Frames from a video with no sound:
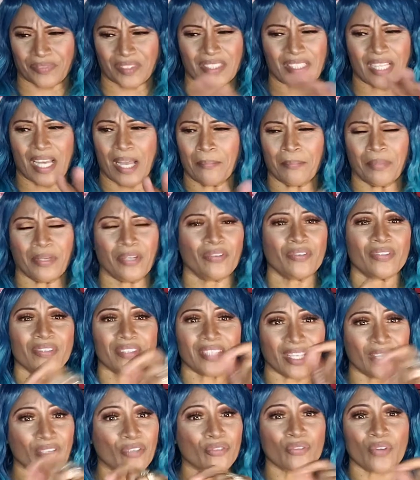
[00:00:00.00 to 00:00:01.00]
time period,
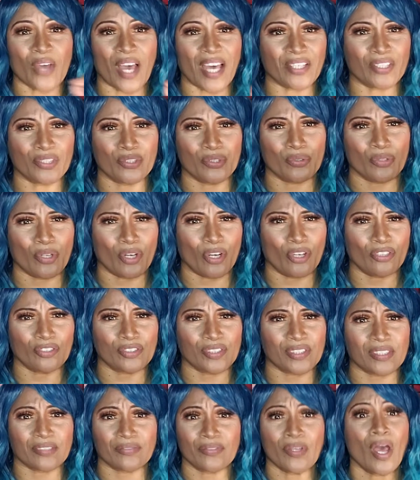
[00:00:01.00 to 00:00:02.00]
they don't know how to do
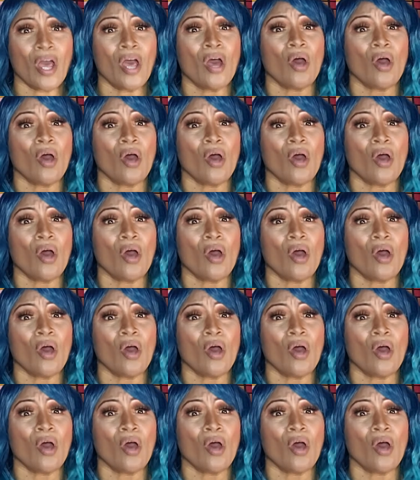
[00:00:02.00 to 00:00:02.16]
cursive.